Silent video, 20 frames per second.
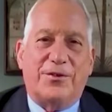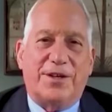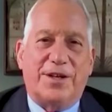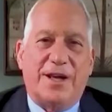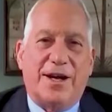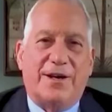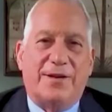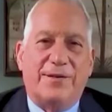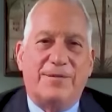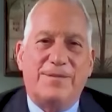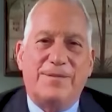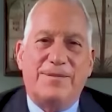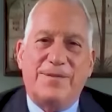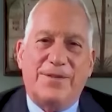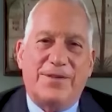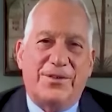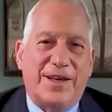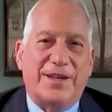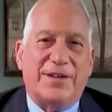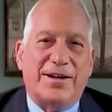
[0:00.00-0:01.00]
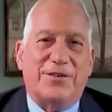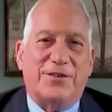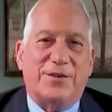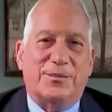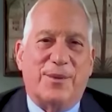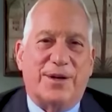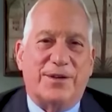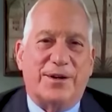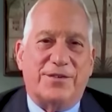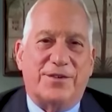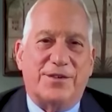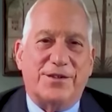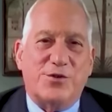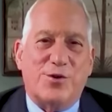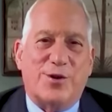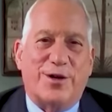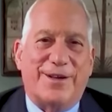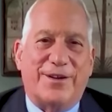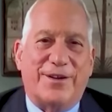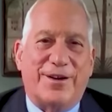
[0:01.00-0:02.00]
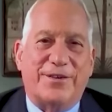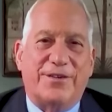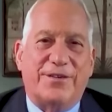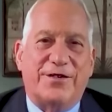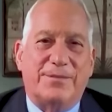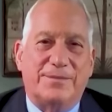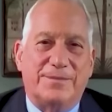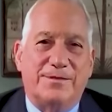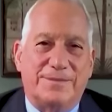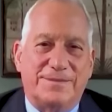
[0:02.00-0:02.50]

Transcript: Fadell, thank you so much for joining us.